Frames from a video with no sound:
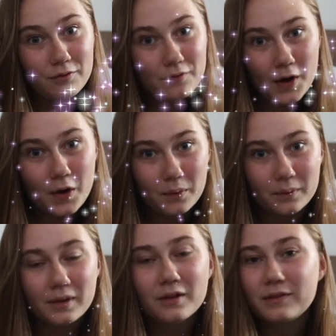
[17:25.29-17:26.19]

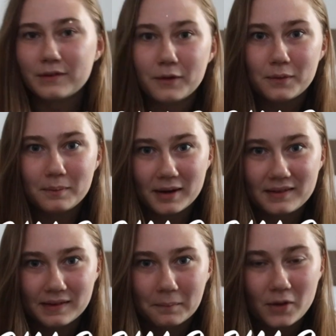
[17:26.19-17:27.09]
phone, so my
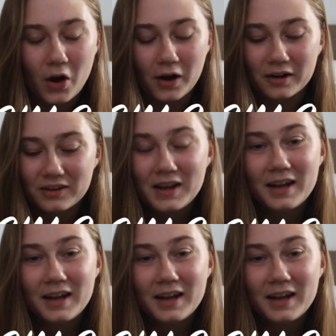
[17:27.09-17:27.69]
SIM card.